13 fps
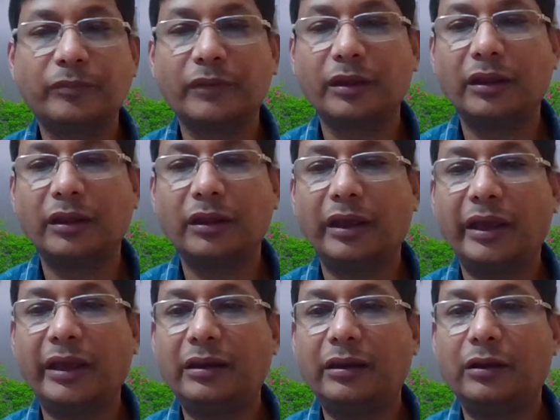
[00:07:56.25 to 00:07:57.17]
and
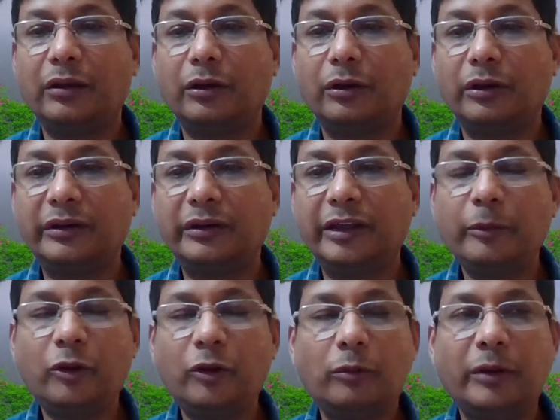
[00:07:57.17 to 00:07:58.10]
they will be
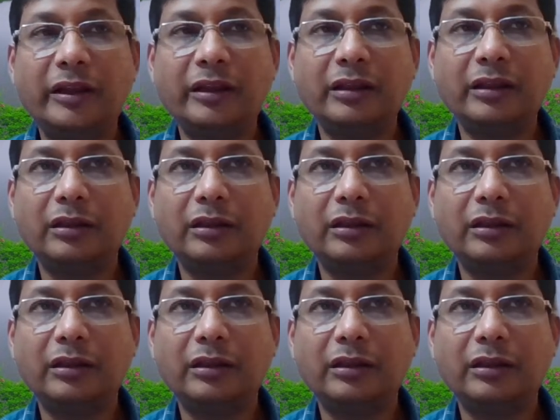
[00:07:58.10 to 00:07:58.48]
covering